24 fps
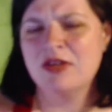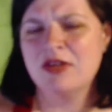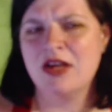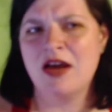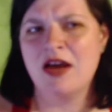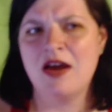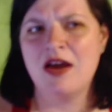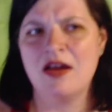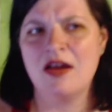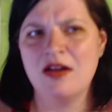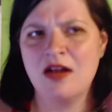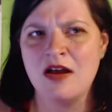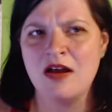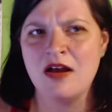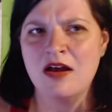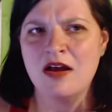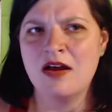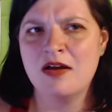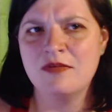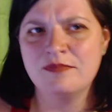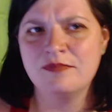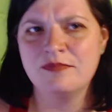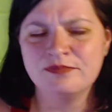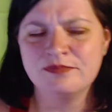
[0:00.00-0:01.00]
got
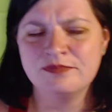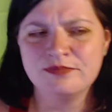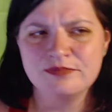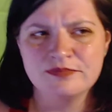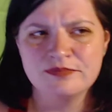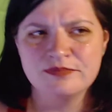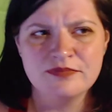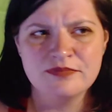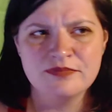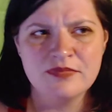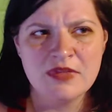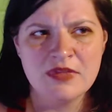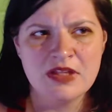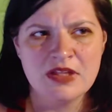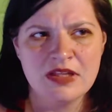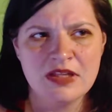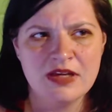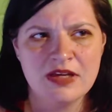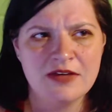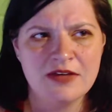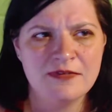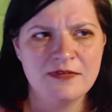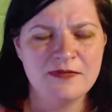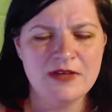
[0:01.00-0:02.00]

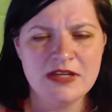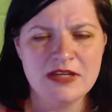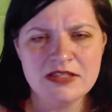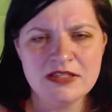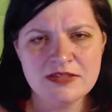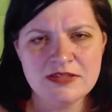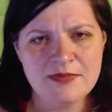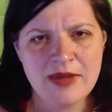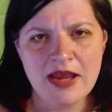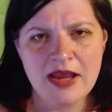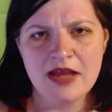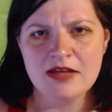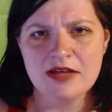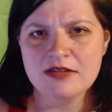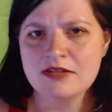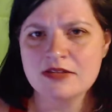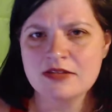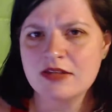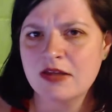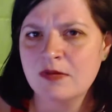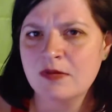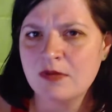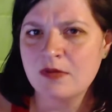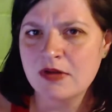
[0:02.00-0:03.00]
like a face
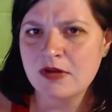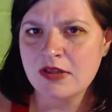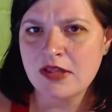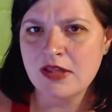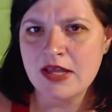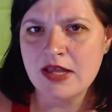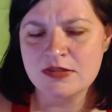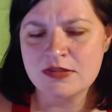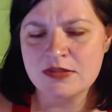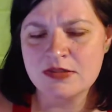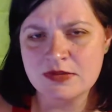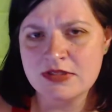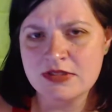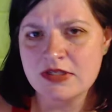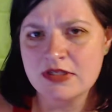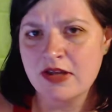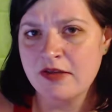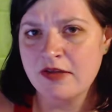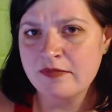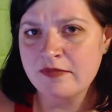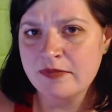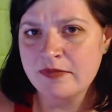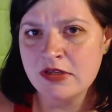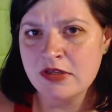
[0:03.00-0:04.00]
mask in one of the last ones that
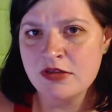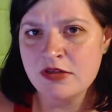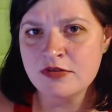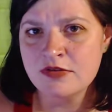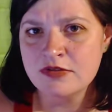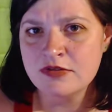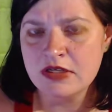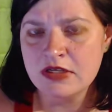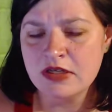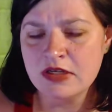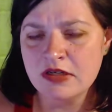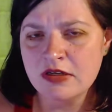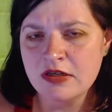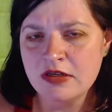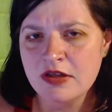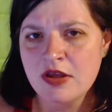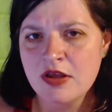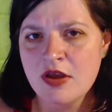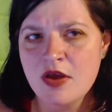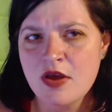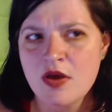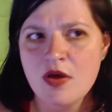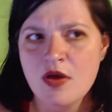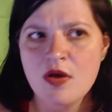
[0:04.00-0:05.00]
I've been using,
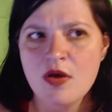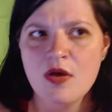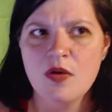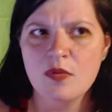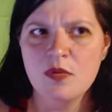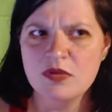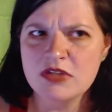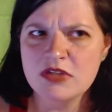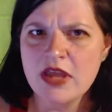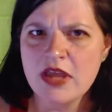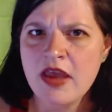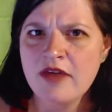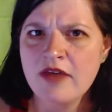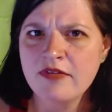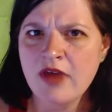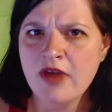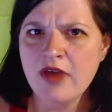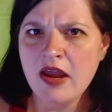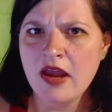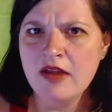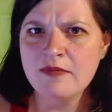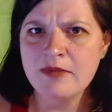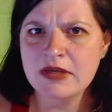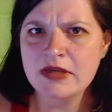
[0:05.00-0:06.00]
which I have
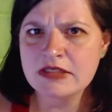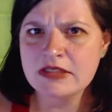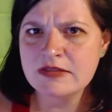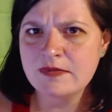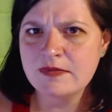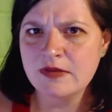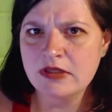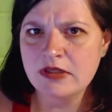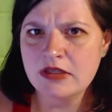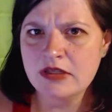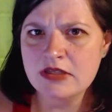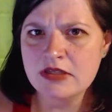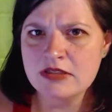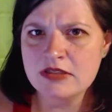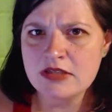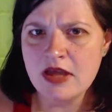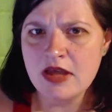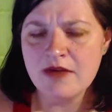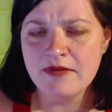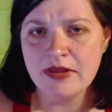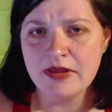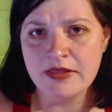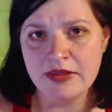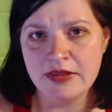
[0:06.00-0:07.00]
kind of mixed feelings
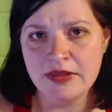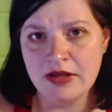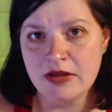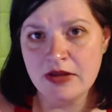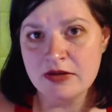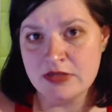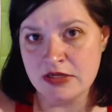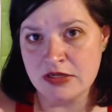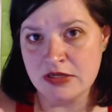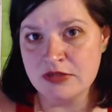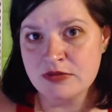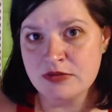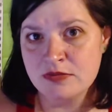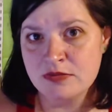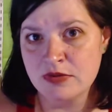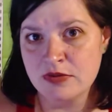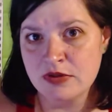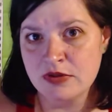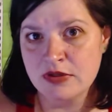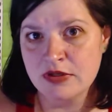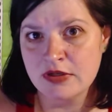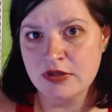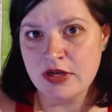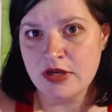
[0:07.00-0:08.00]
of. I think it does
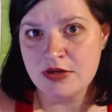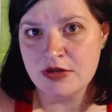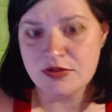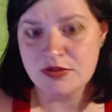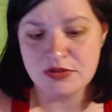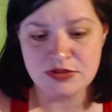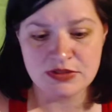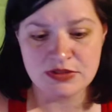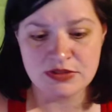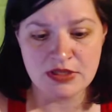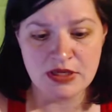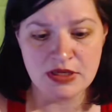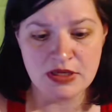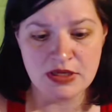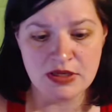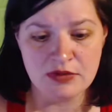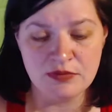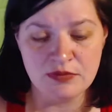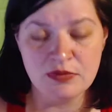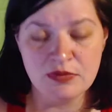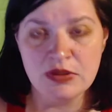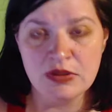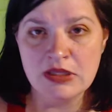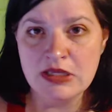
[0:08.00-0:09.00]
work. I just think it
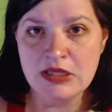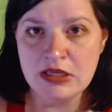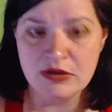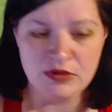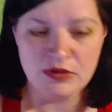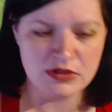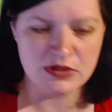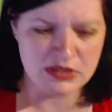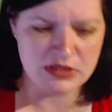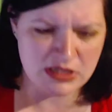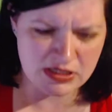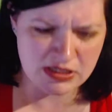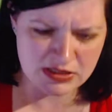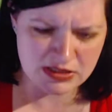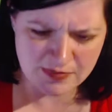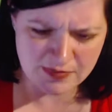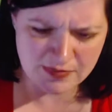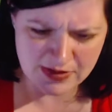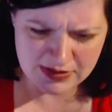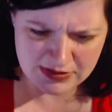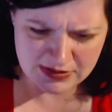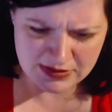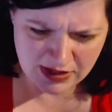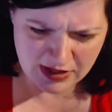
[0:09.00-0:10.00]
really irritates
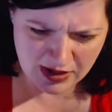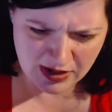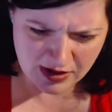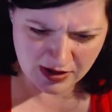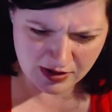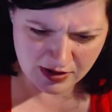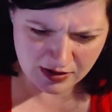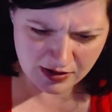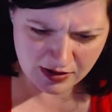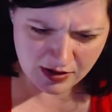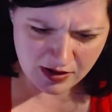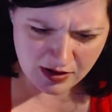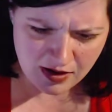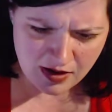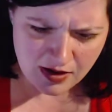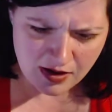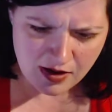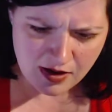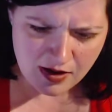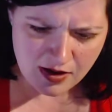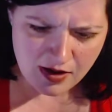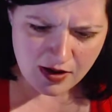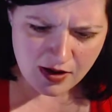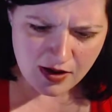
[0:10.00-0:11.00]
my skin.
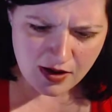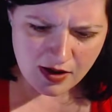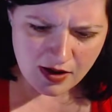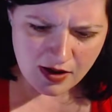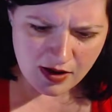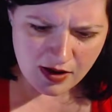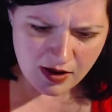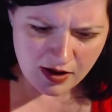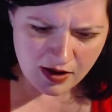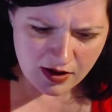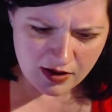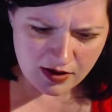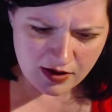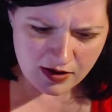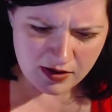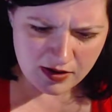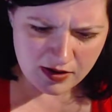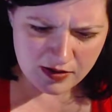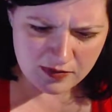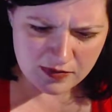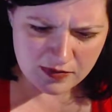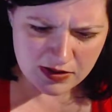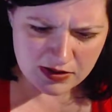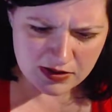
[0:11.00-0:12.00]

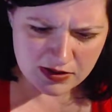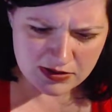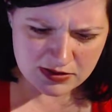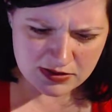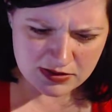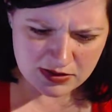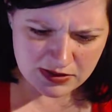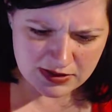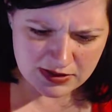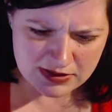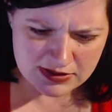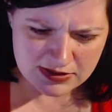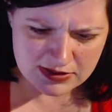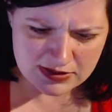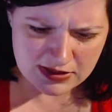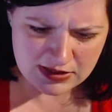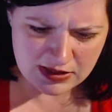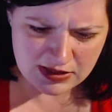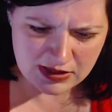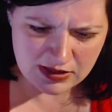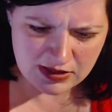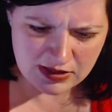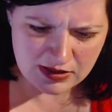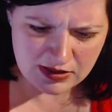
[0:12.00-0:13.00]
So let's
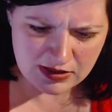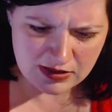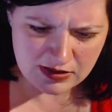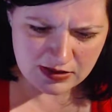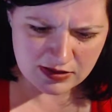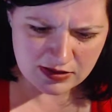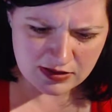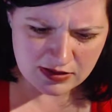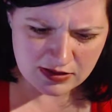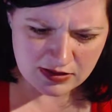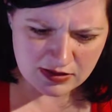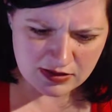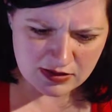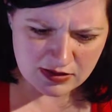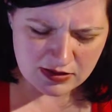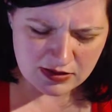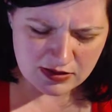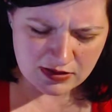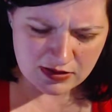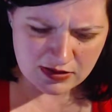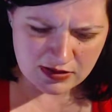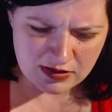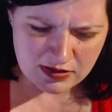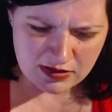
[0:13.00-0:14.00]
see.
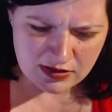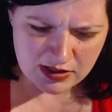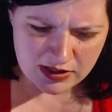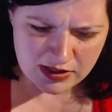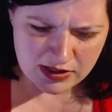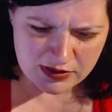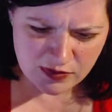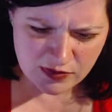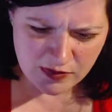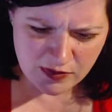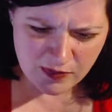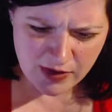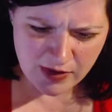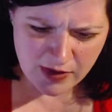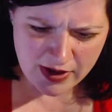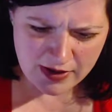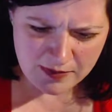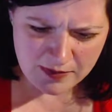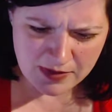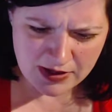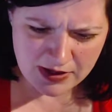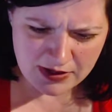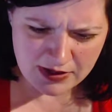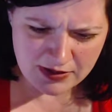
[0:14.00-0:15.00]
It's
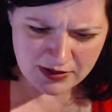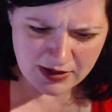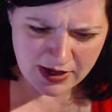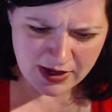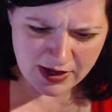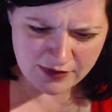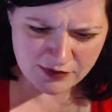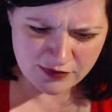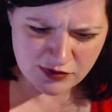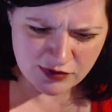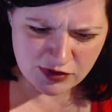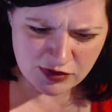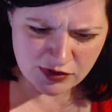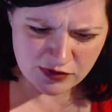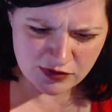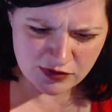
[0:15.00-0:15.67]
recommended that after